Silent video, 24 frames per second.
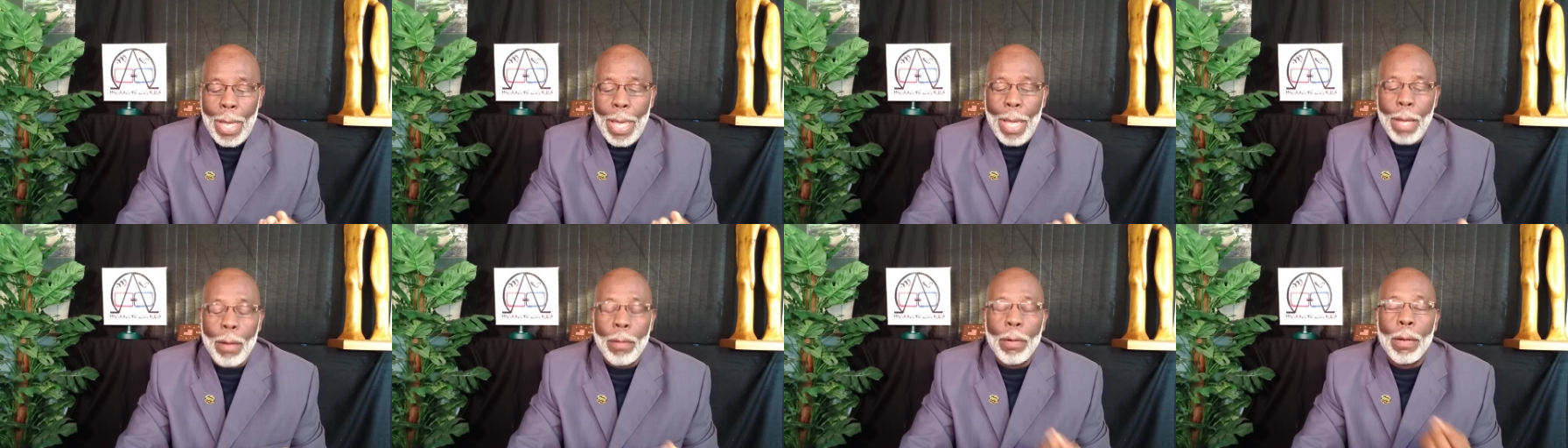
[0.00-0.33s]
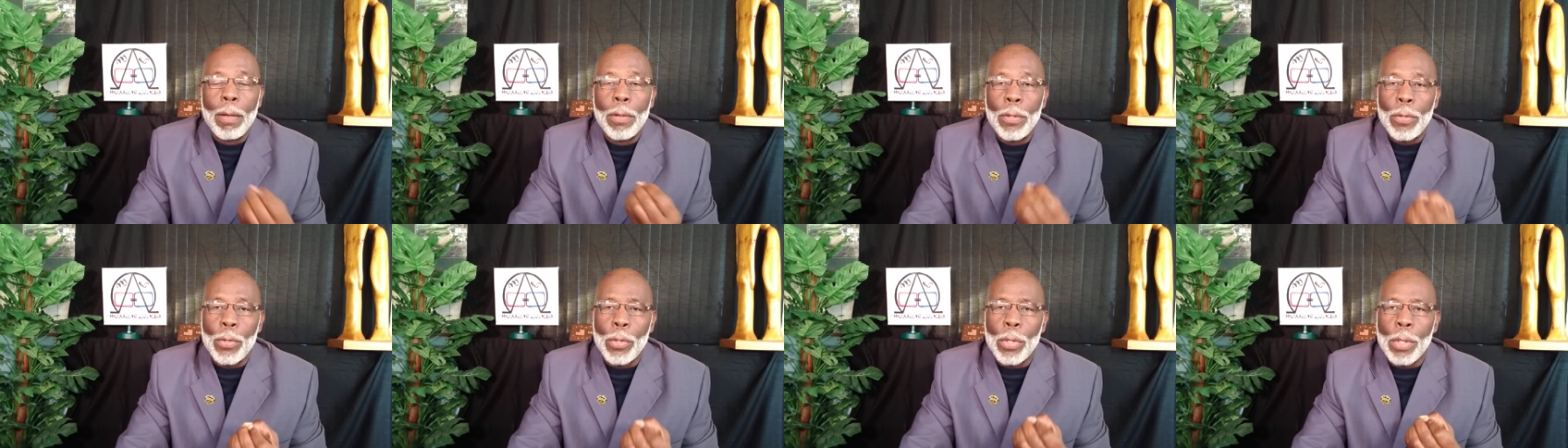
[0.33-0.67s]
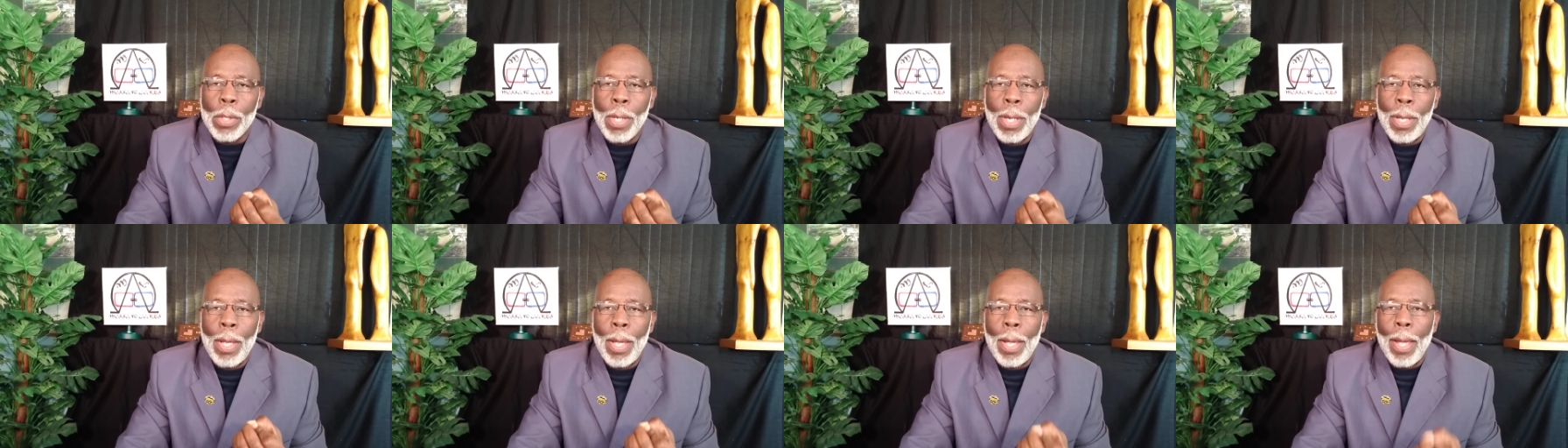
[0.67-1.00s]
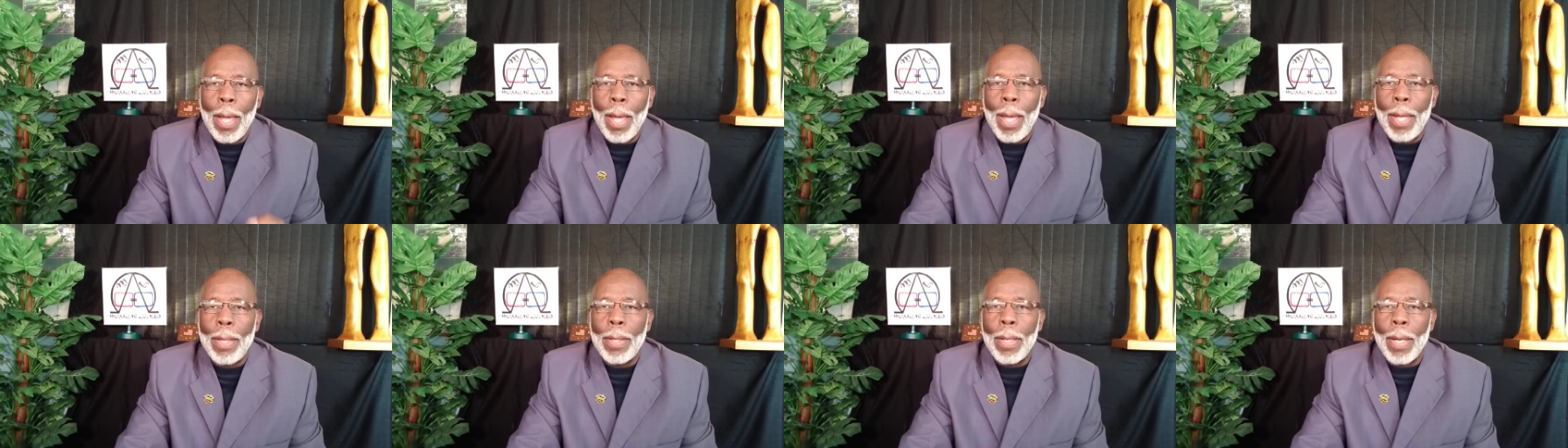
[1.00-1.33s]
eros,
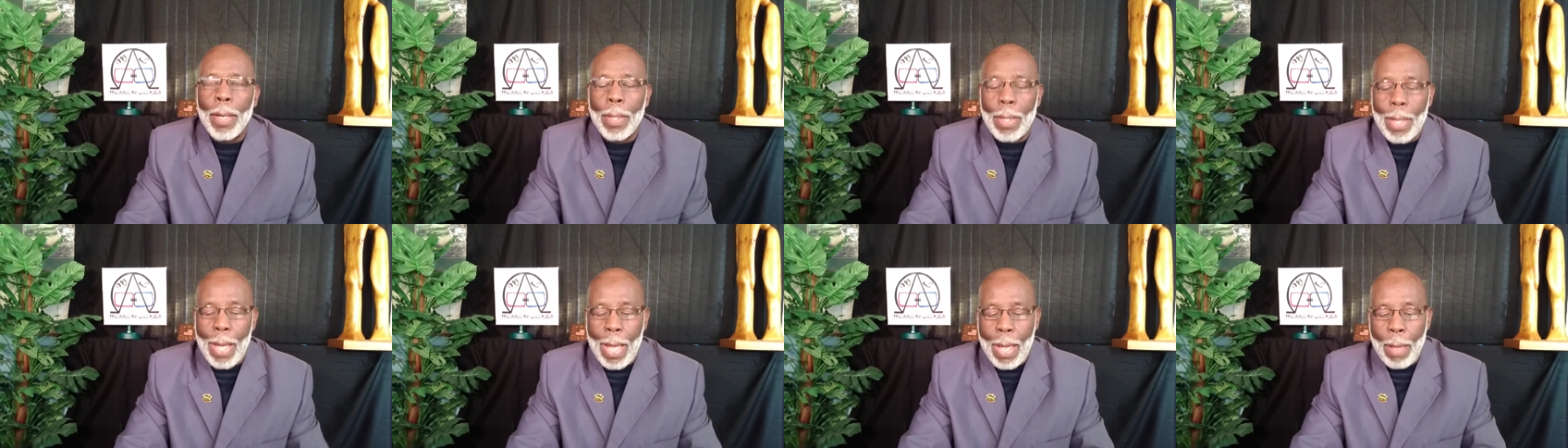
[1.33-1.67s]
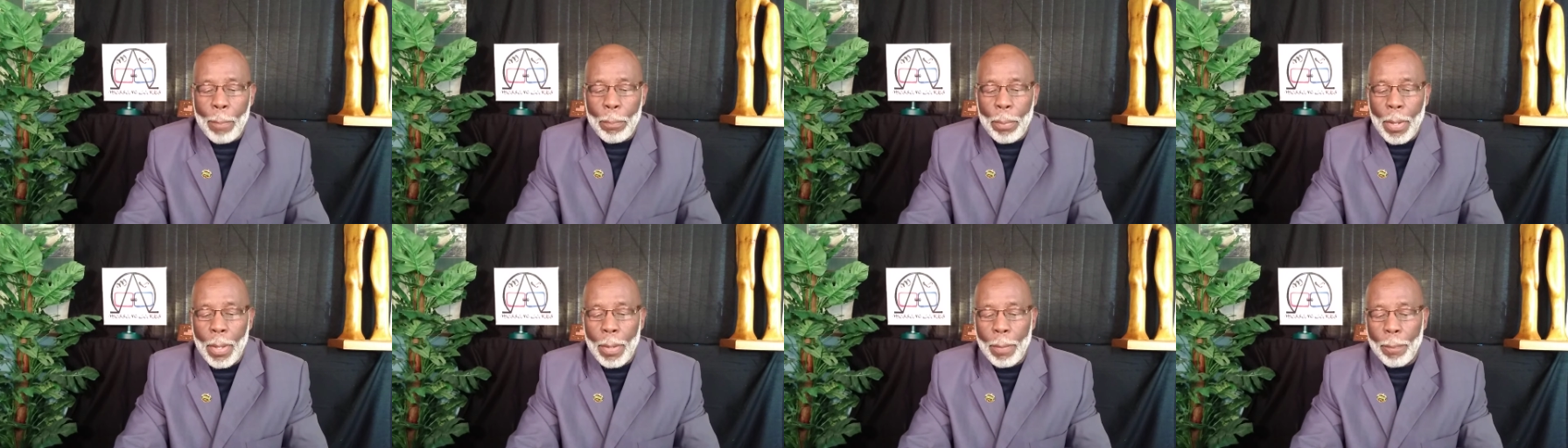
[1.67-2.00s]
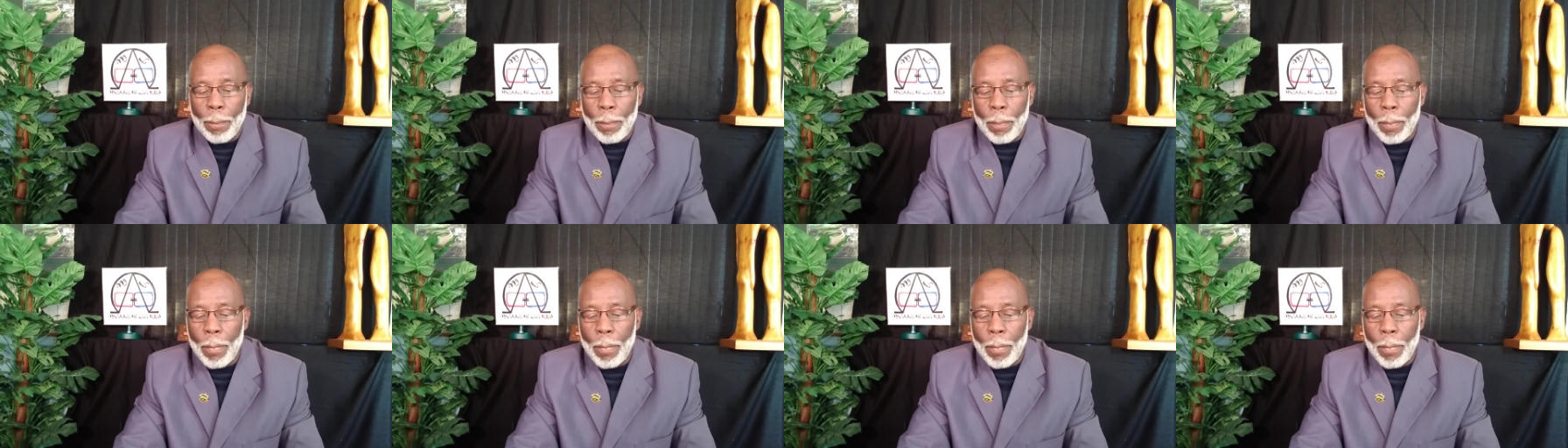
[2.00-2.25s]
and agape.